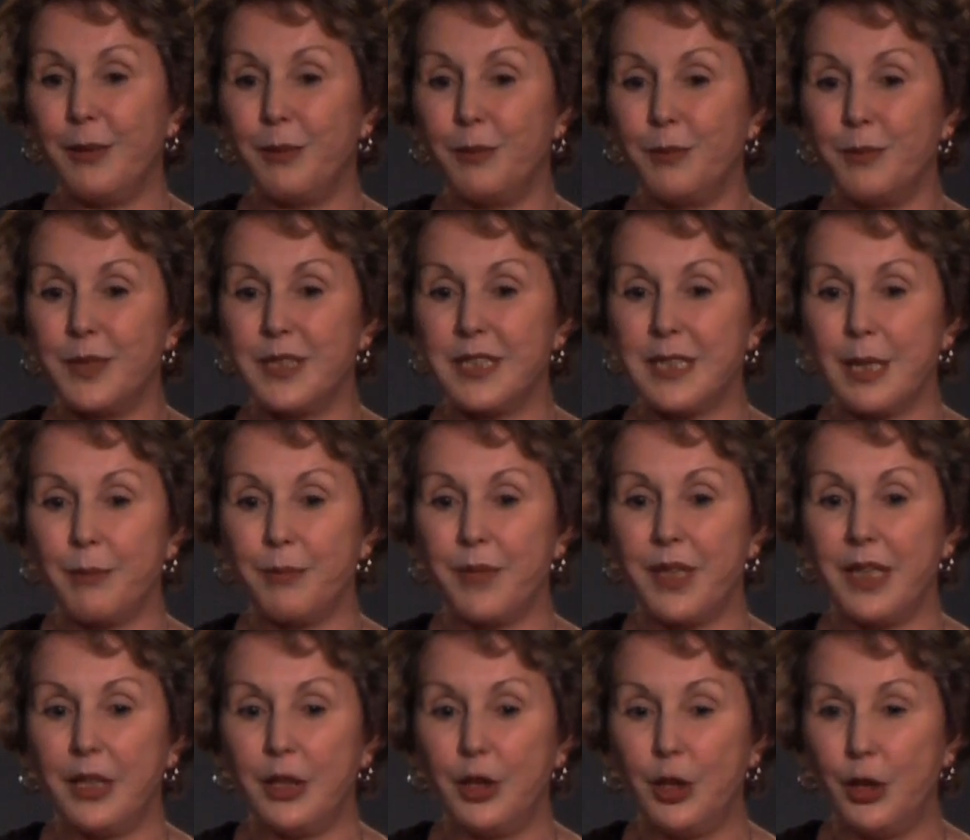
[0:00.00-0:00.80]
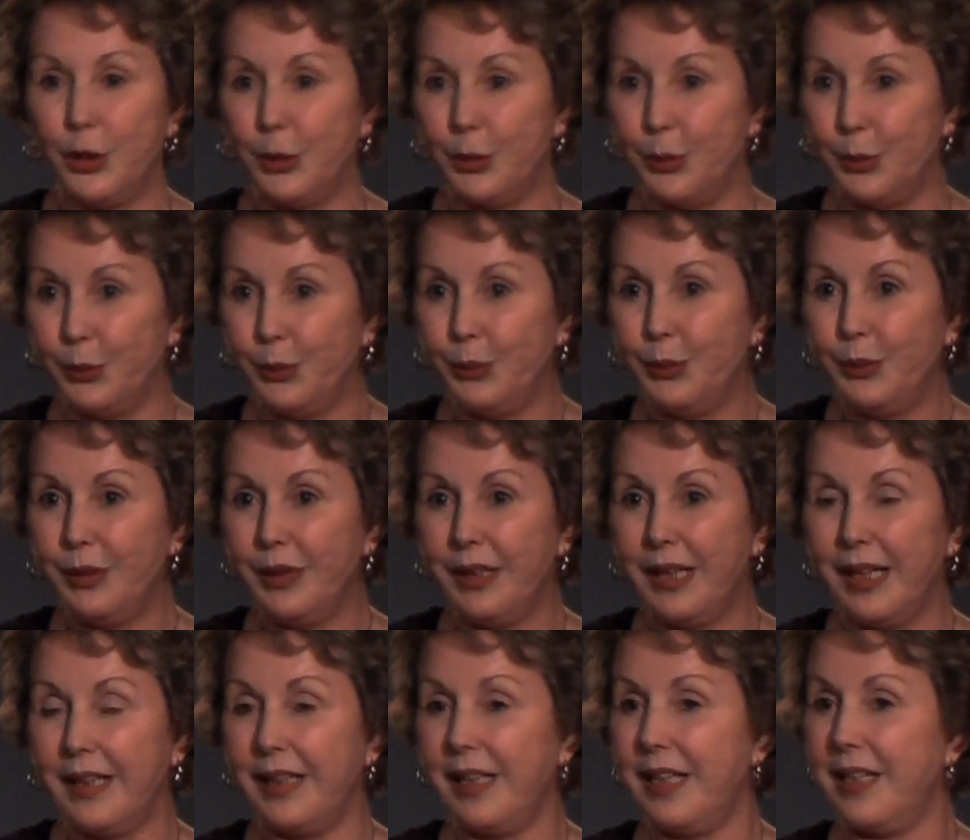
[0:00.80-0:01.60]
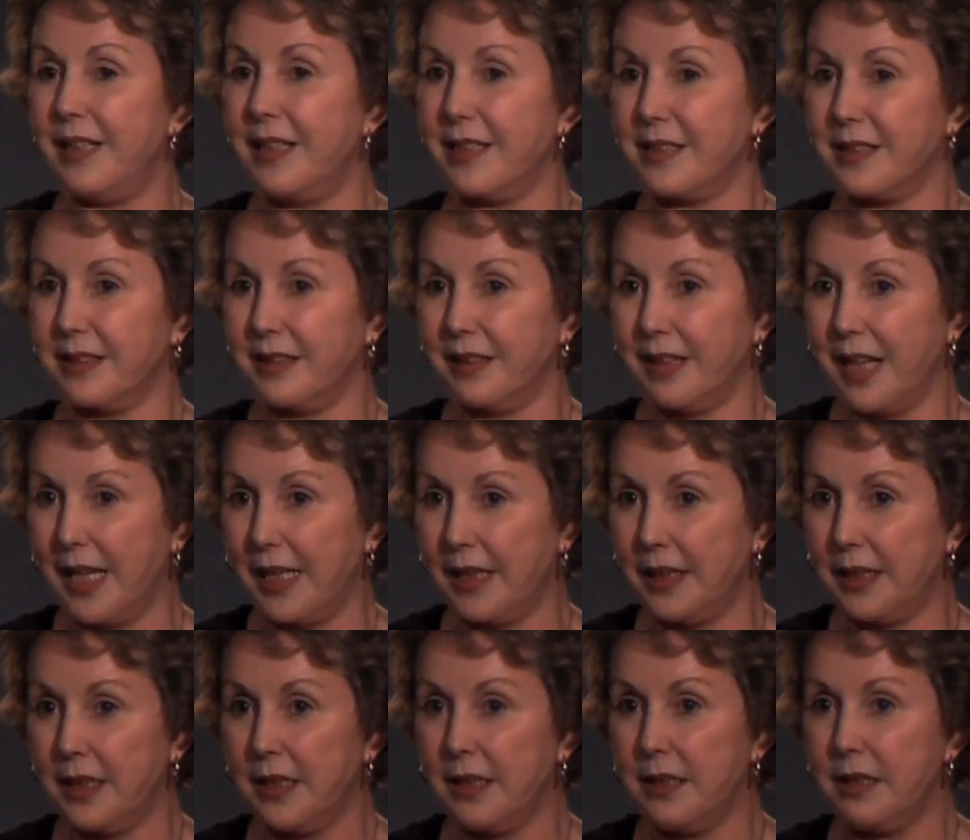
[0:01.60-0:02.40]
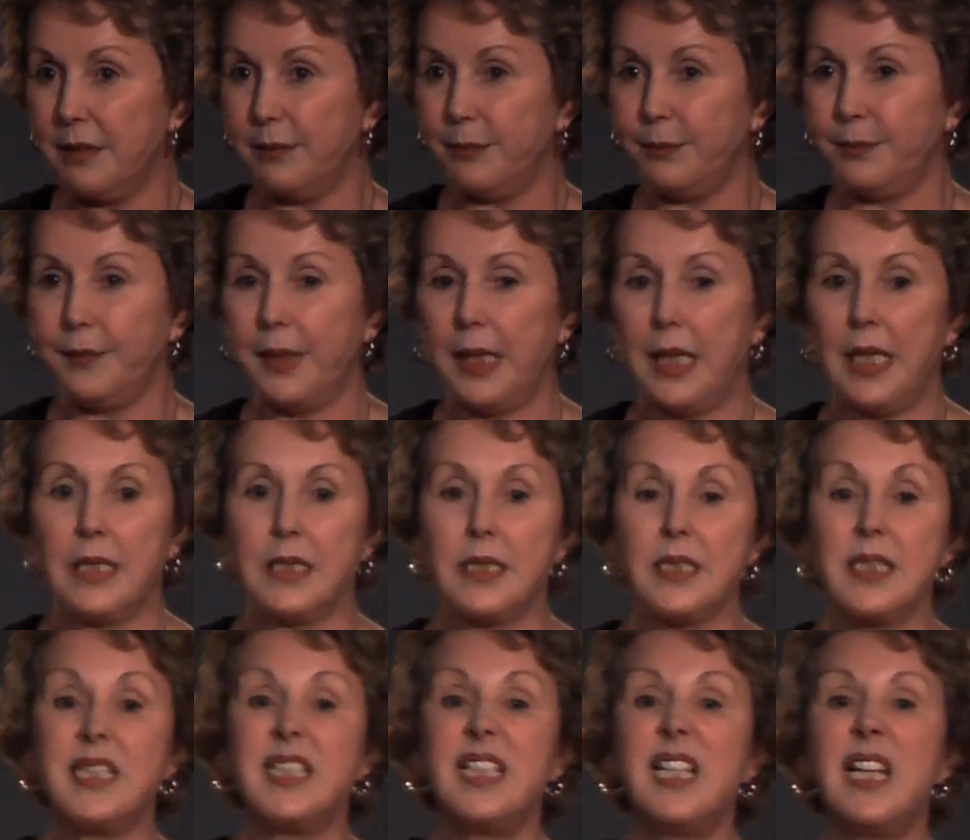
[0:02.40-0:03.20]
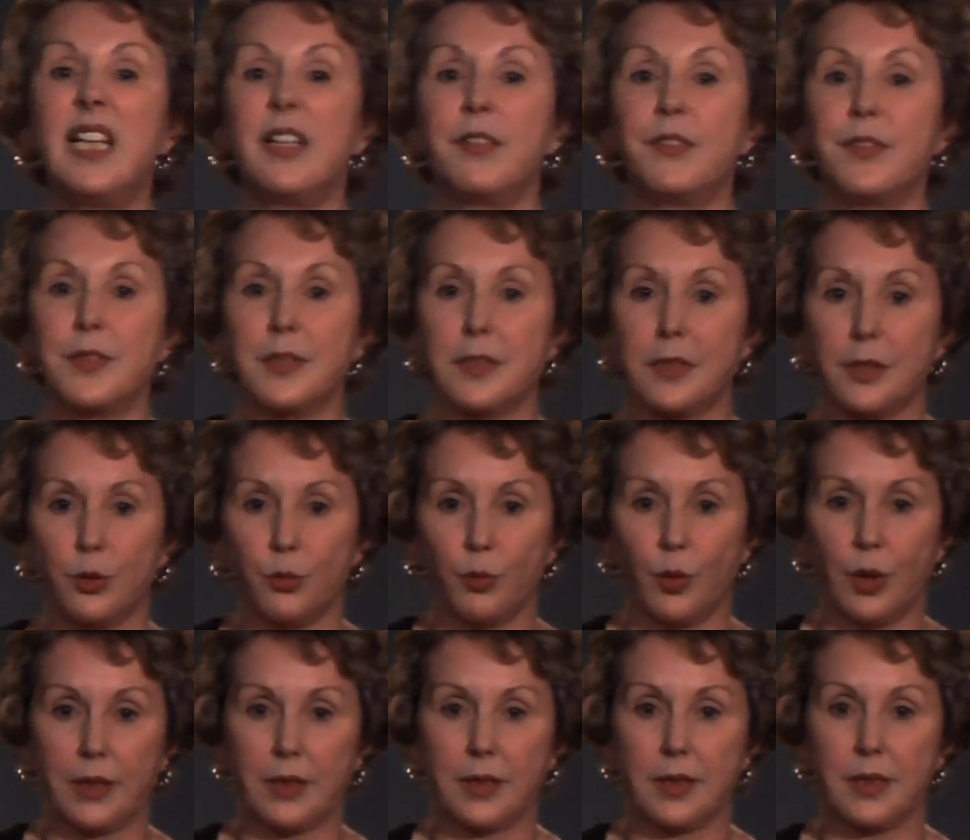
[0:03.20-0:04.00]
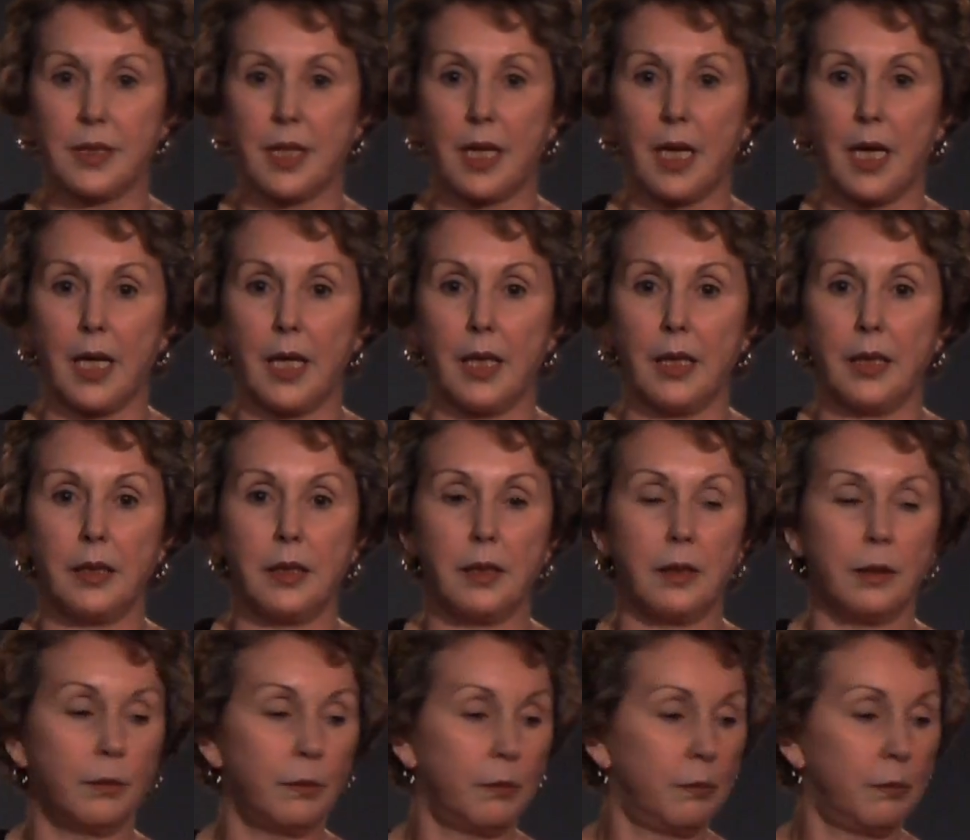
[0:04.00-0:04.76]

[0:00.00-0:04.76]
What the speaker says: him something new and he doesn't like it, he sniffs to one side